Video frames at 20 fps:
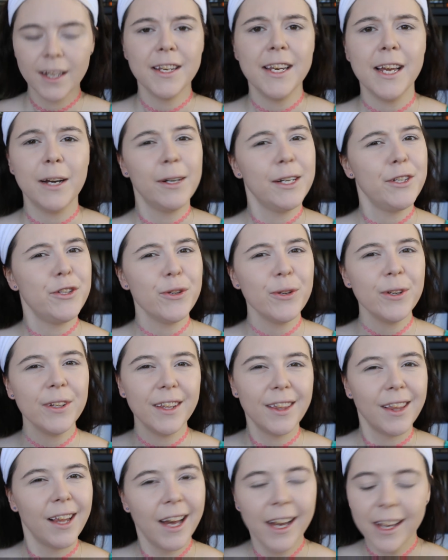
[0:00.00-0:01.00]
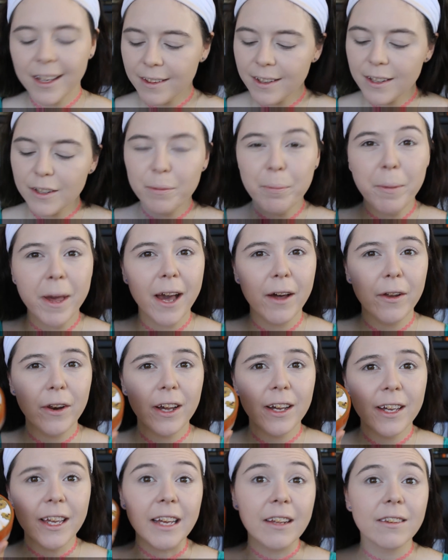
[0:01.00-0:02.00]
Now I do like this
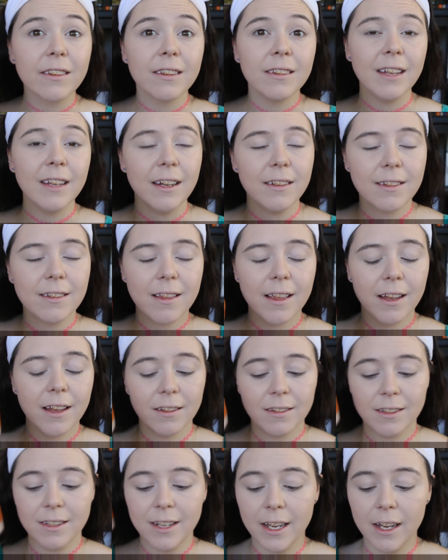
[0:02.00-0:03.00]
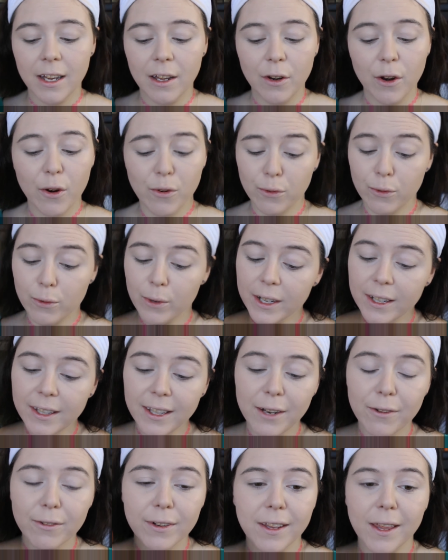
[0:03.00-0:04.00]
powder, it sets things down
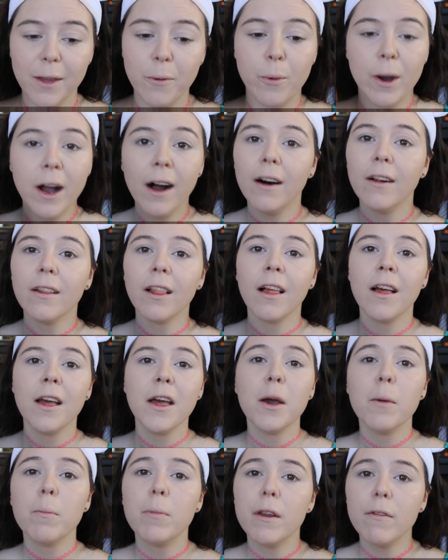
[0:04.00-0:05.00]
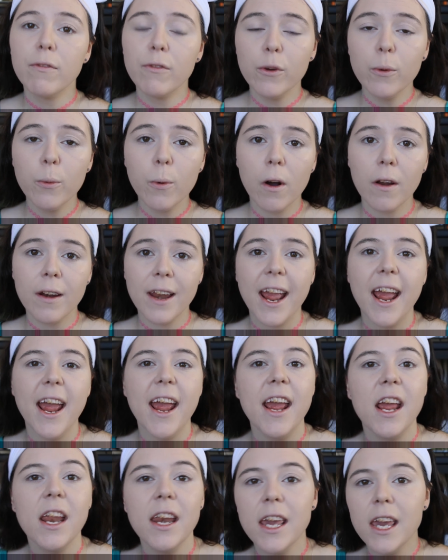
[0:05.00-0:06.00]
really well, but if you want
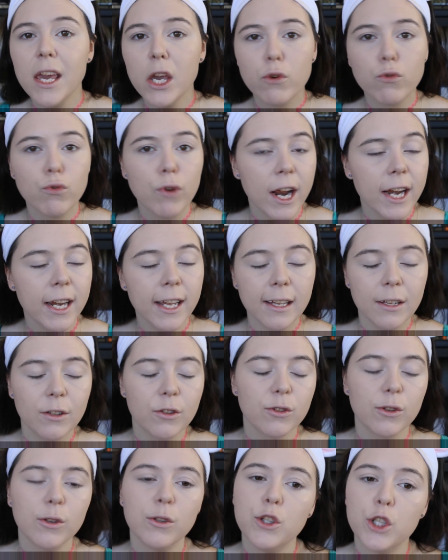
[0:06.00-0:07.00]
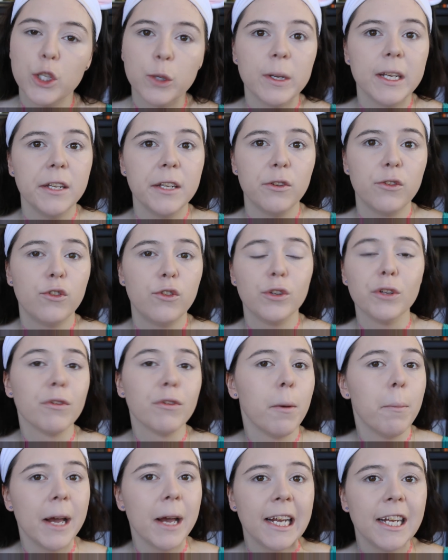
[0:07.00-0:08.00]
any radiance or dewiness to
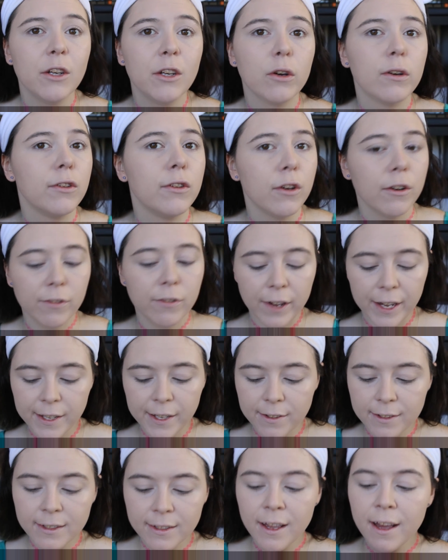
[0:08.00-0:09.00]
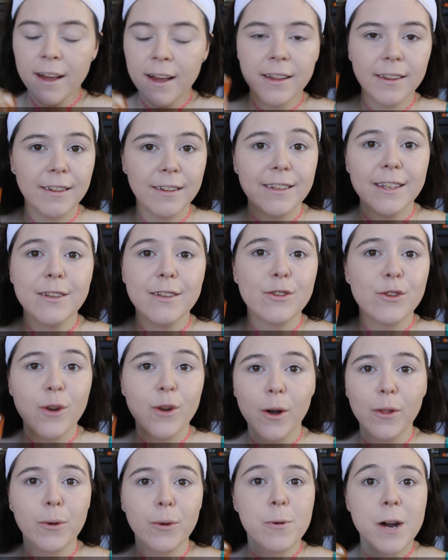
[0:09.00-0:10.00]
remain on your face, this is
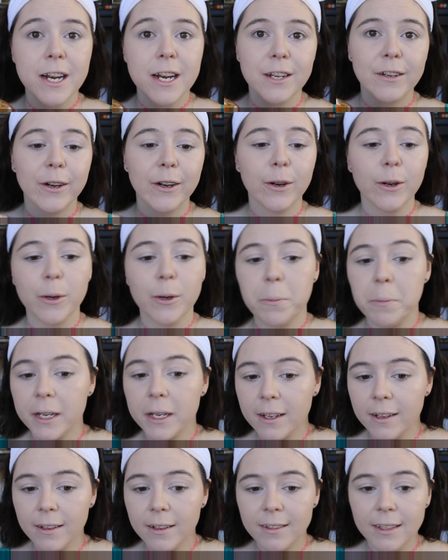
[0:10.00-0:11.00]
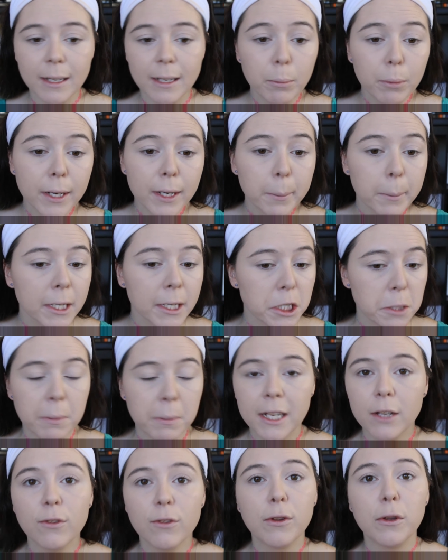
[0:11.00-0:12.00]
not the way to go because it pretty much
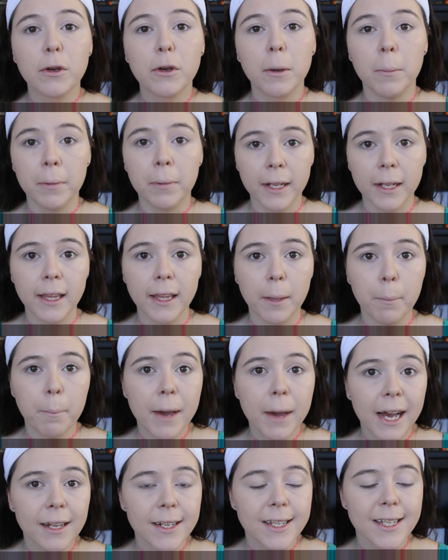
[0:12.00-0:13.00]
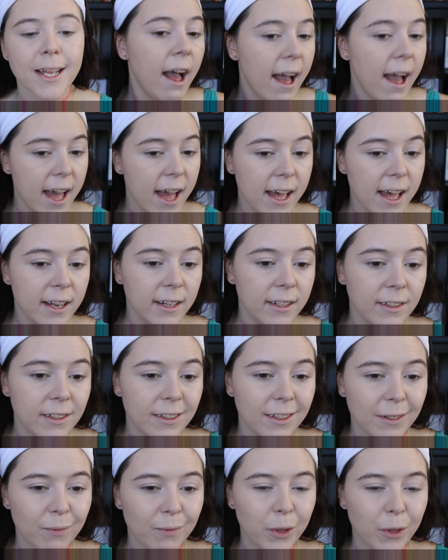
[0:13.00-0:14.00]
makes you completely matte, and
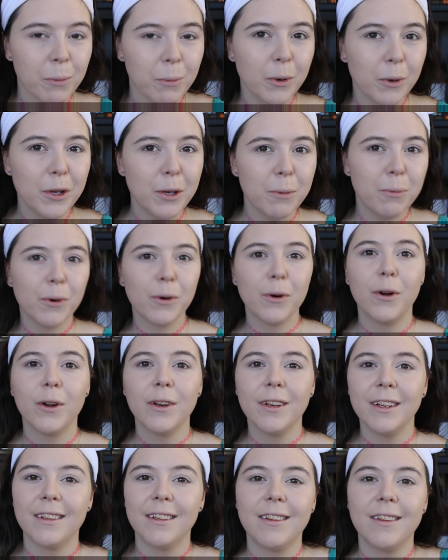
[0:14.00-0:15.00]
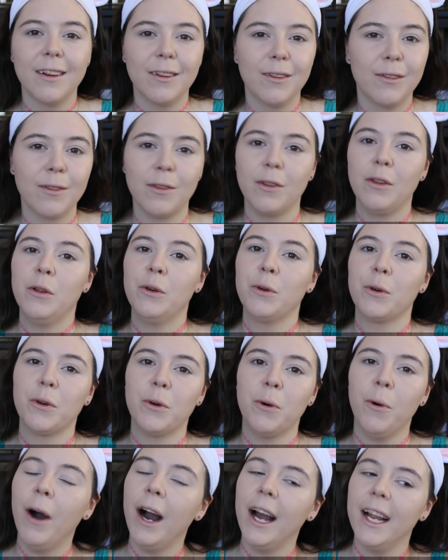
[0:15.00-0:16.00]
the more you put on it does look
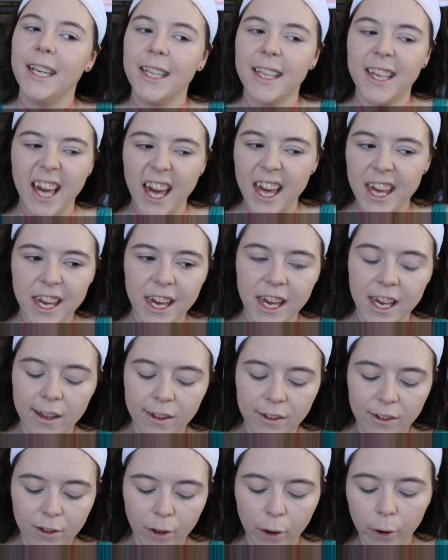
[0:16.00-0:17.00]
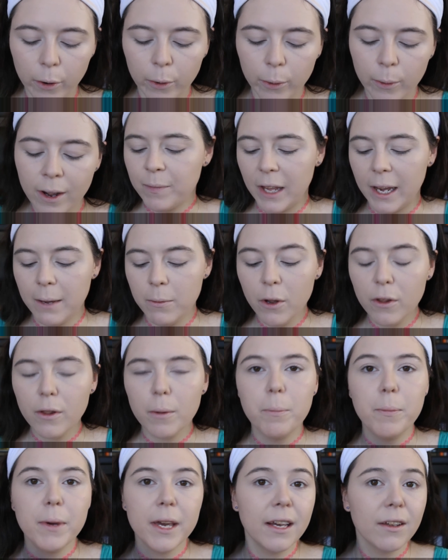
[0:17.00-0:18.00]
quite cakey. So I'm not the
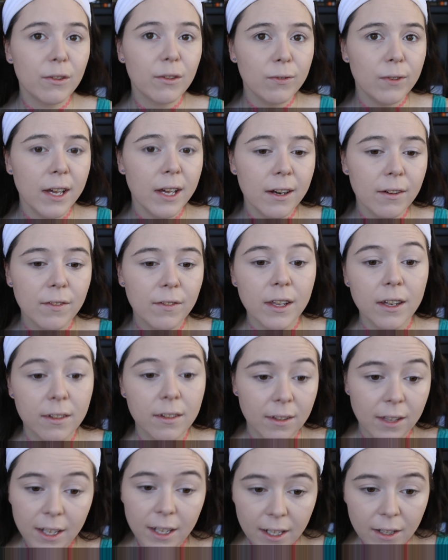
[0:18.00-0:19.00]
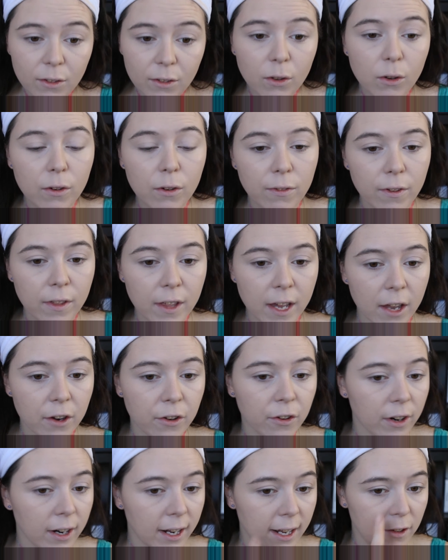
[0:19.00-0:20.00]
biggest fan of this. It is good for the
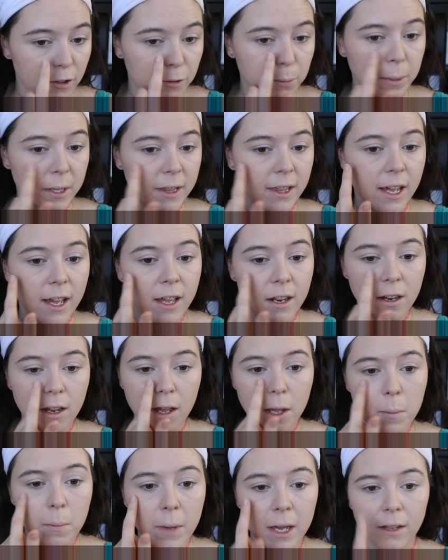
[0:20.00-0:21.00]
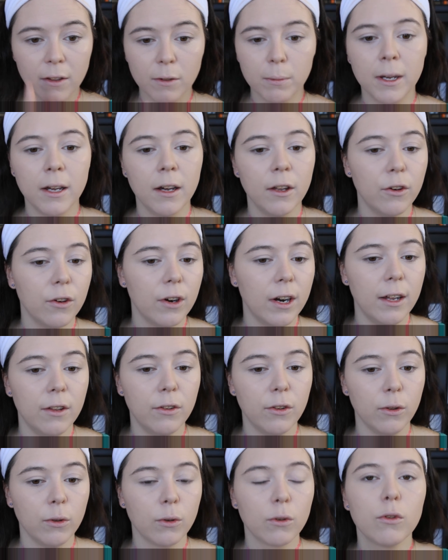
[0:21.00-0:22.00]
under eyes, but then it makes my under
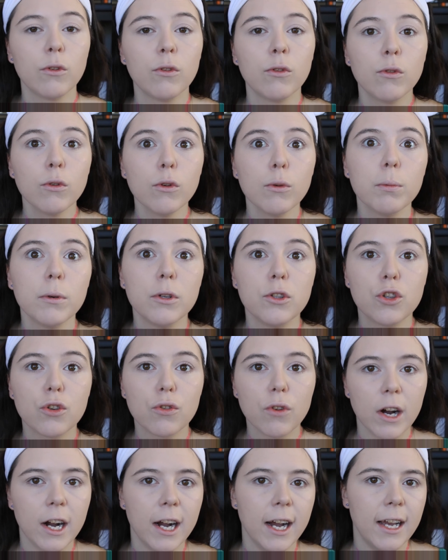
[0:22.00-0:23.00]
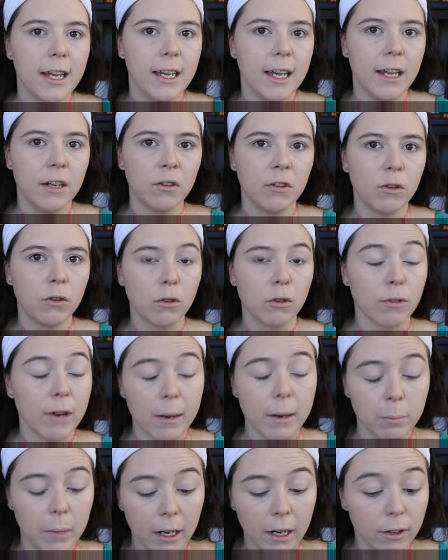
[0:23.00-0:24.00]
eyes look super dry and
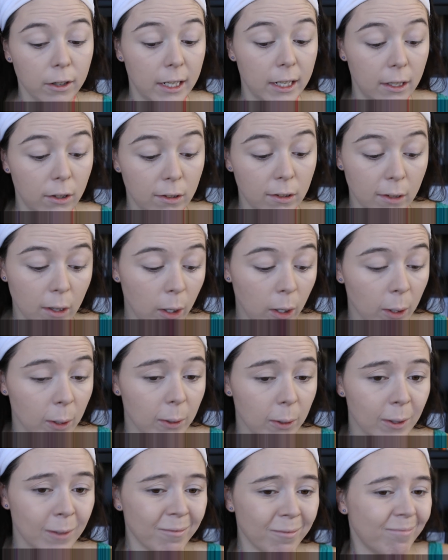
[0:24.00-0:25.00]
grandma-y. So